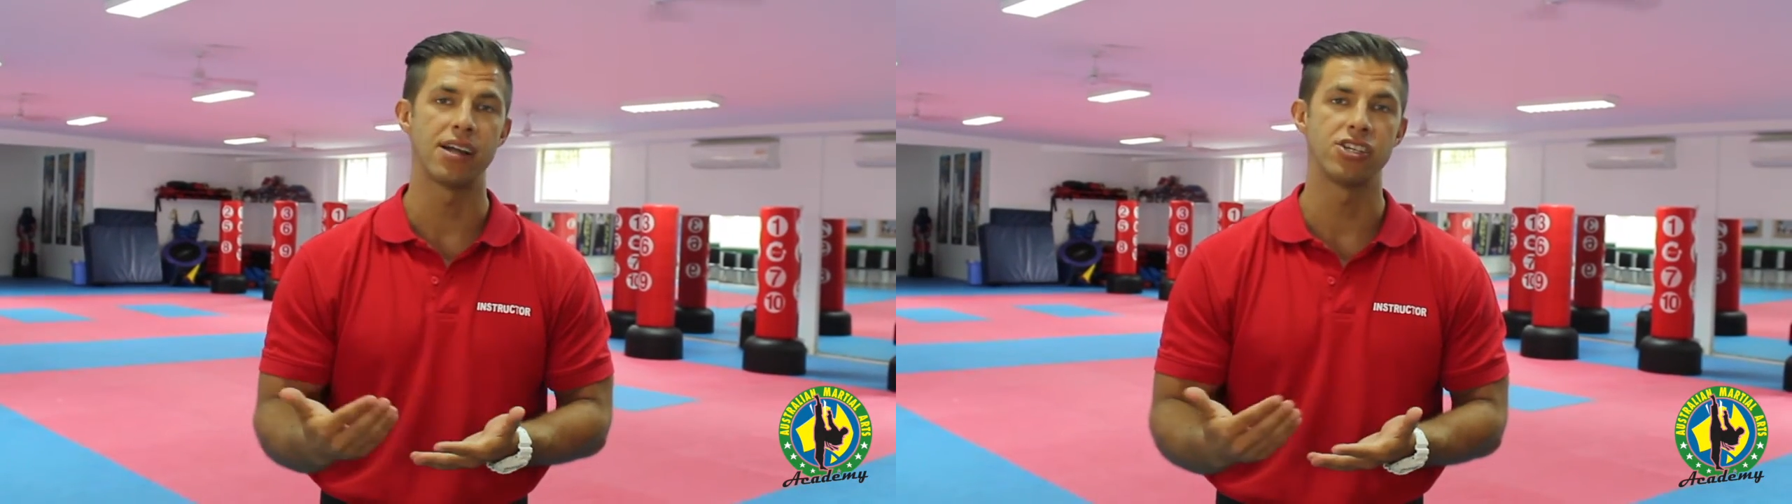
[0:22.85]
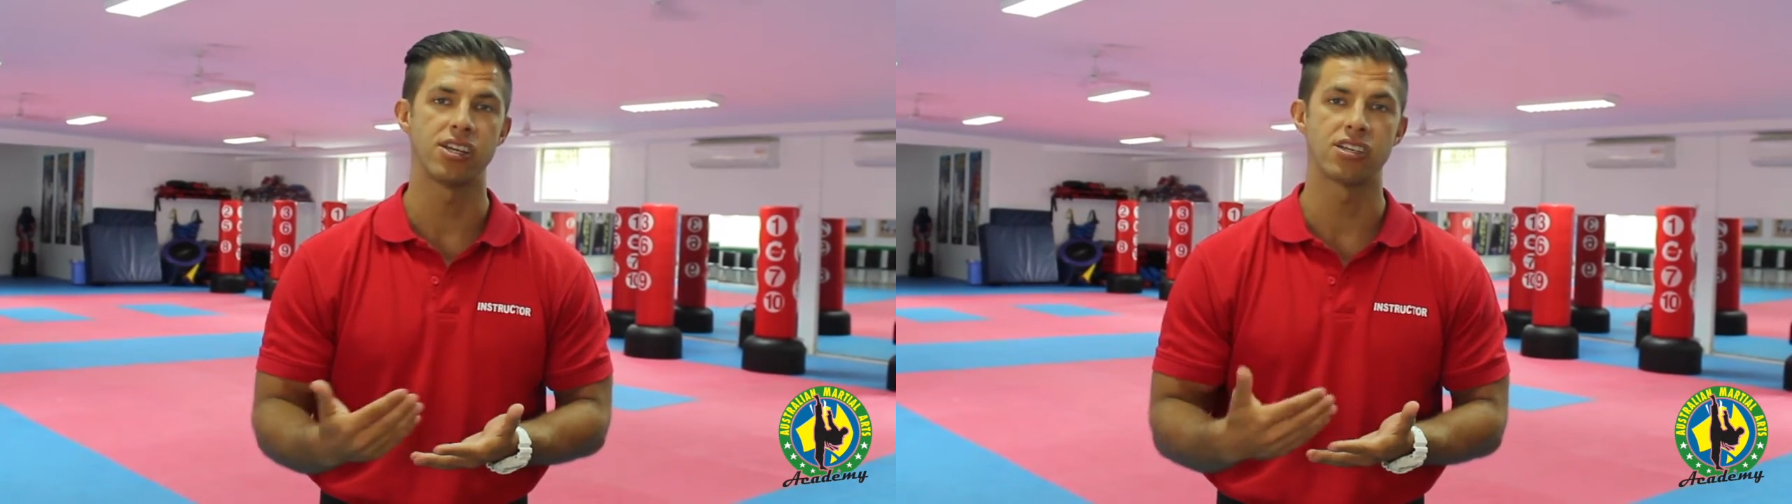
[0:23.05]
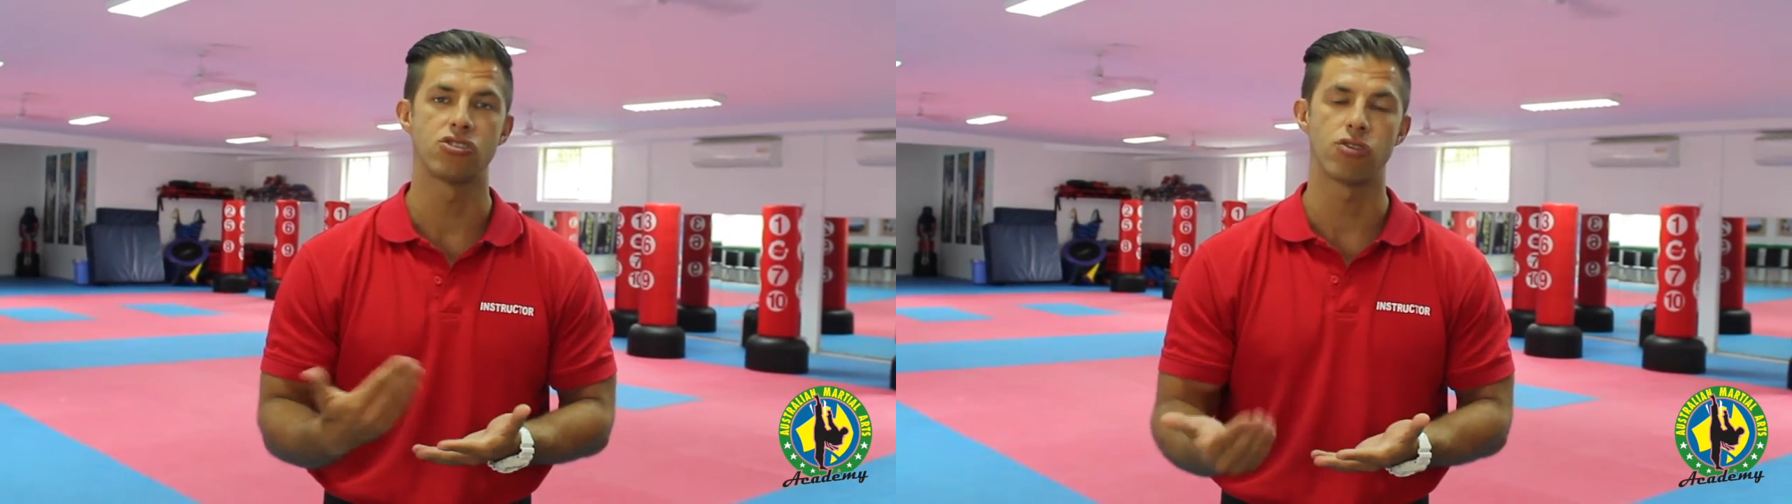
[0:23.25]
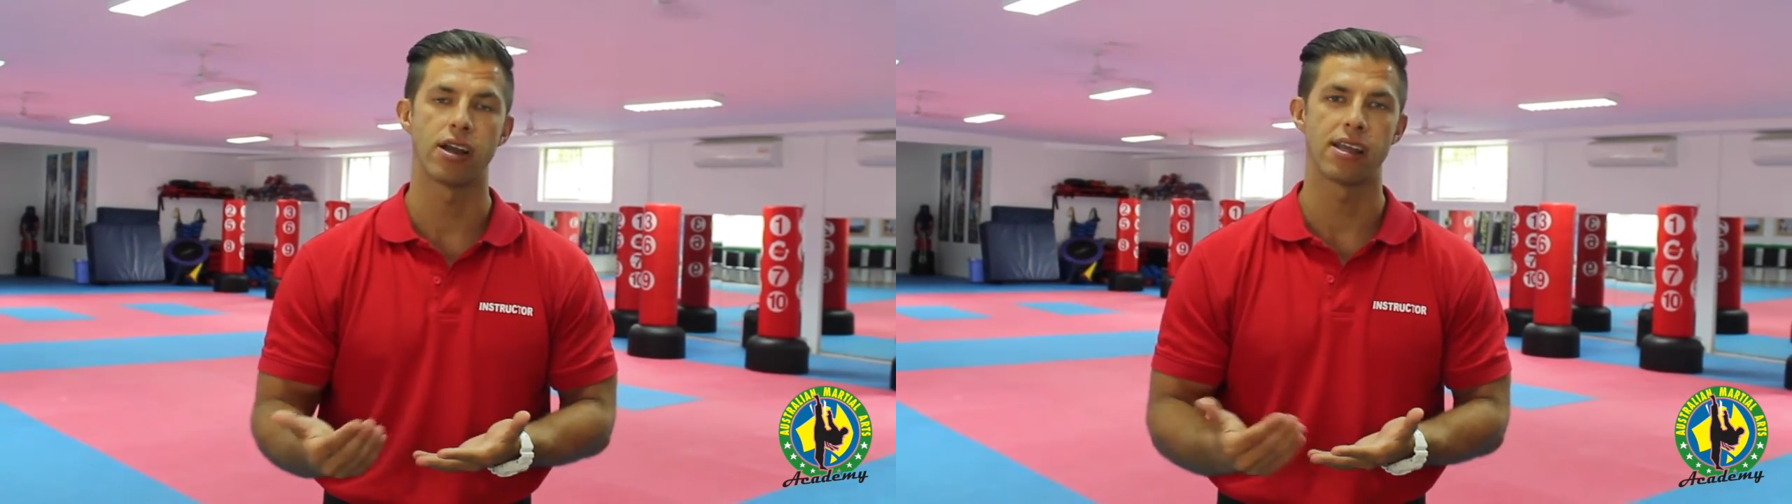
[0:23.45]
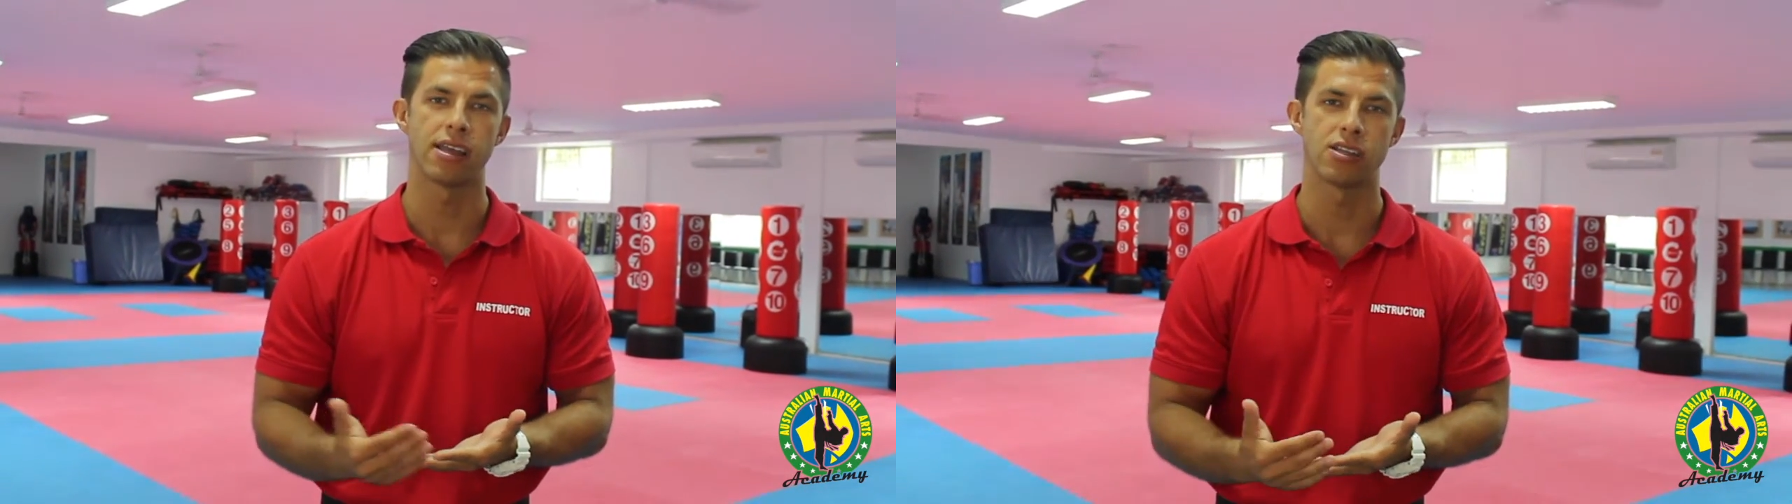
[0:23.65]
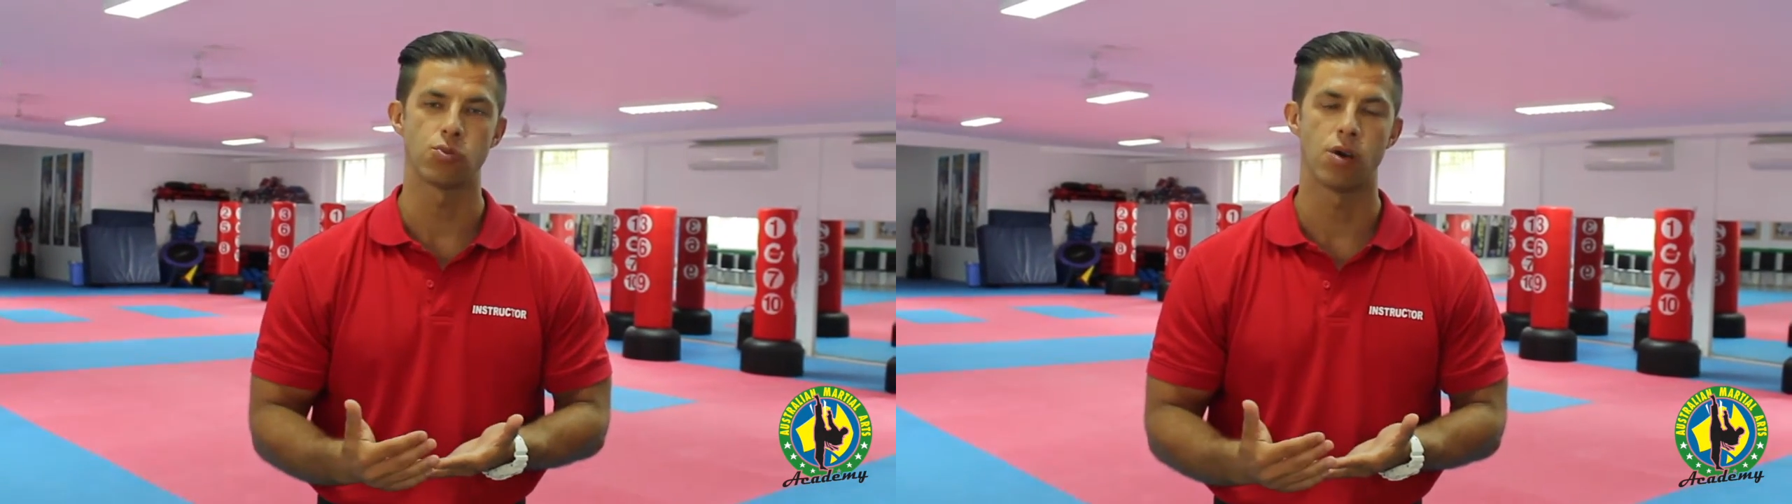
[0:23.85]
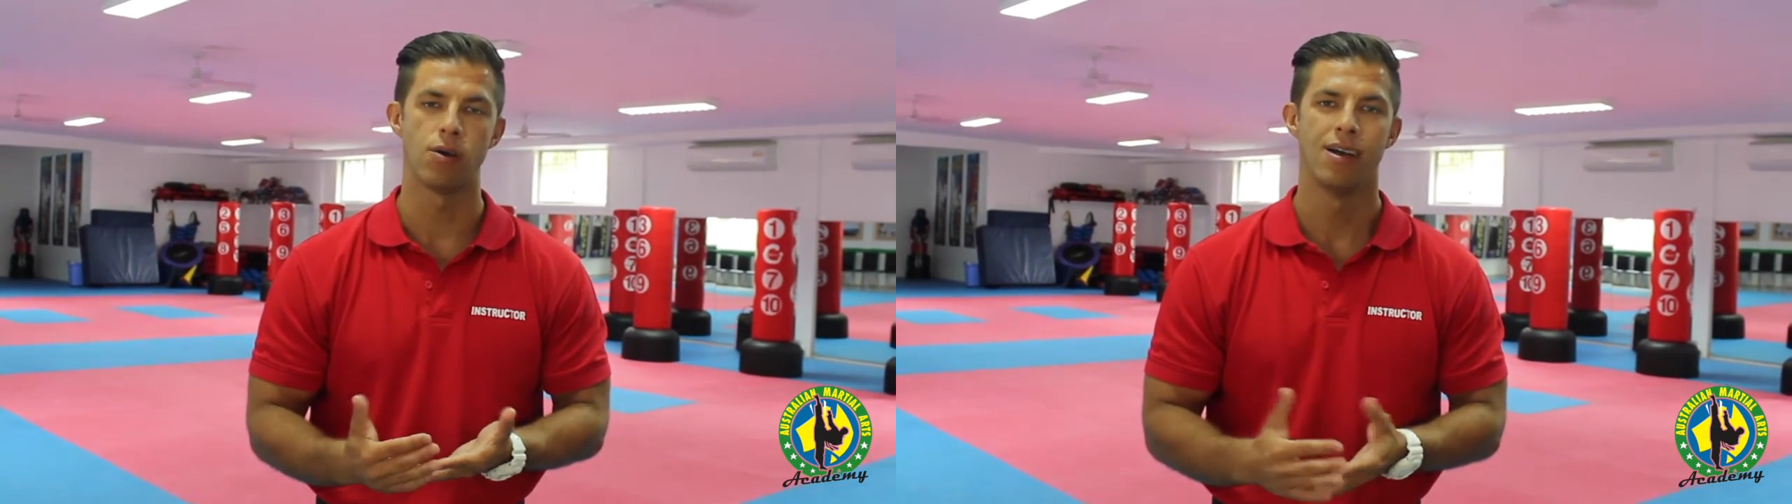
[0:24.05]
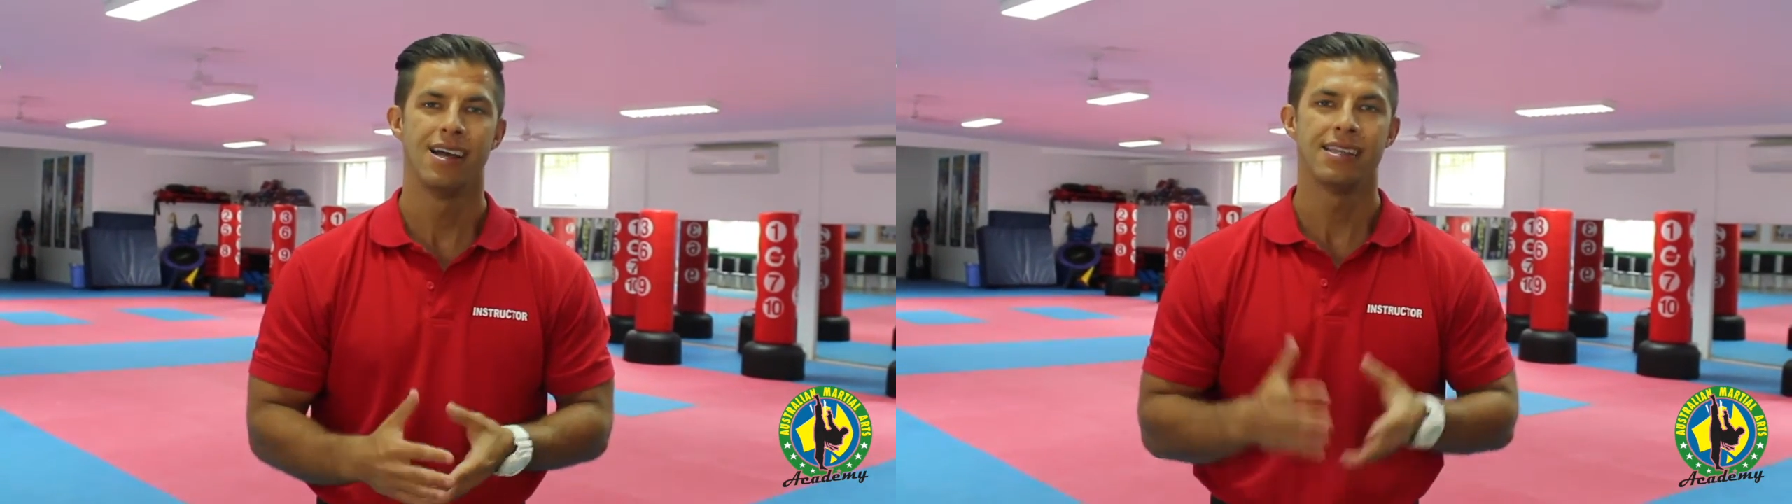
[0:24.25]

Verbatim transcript: punching and striking as well.